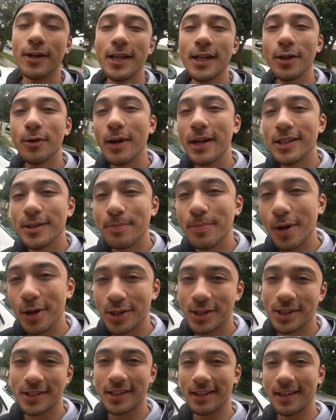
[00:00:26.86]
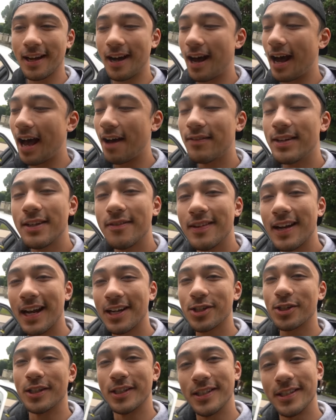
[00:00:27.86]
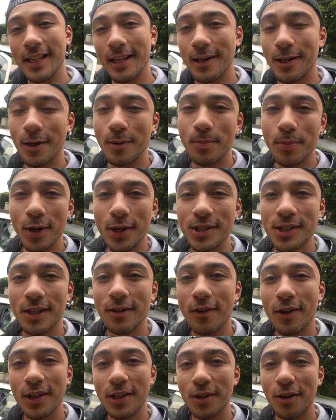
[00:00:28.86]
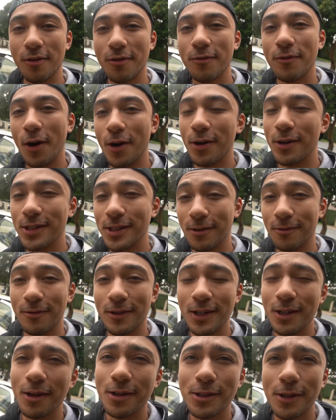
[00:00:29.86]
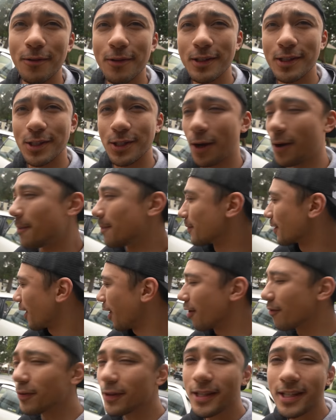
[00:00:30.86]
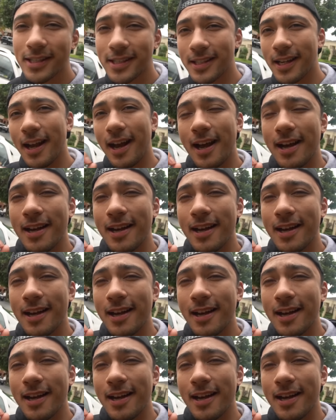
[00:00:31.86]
already agreed to purchase the car. I haven't even actually seen it in person. I've only got photos and videos of it, so hopefully it's